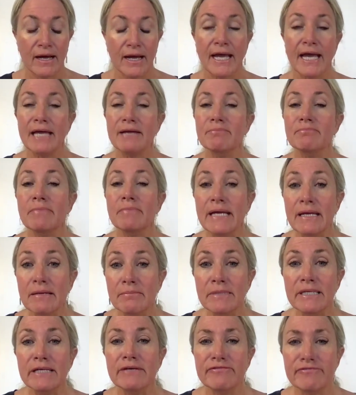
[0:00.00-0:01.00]
It made
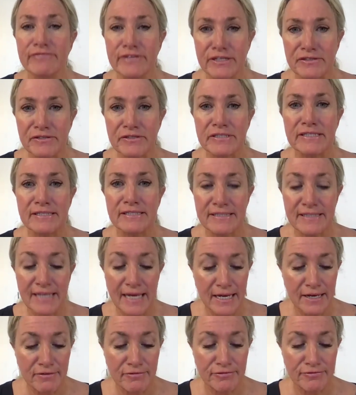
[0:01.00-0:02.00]
me feel
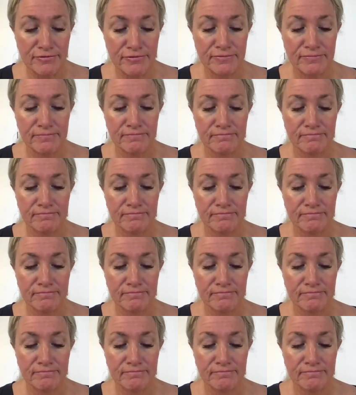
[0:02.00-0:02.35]
safe,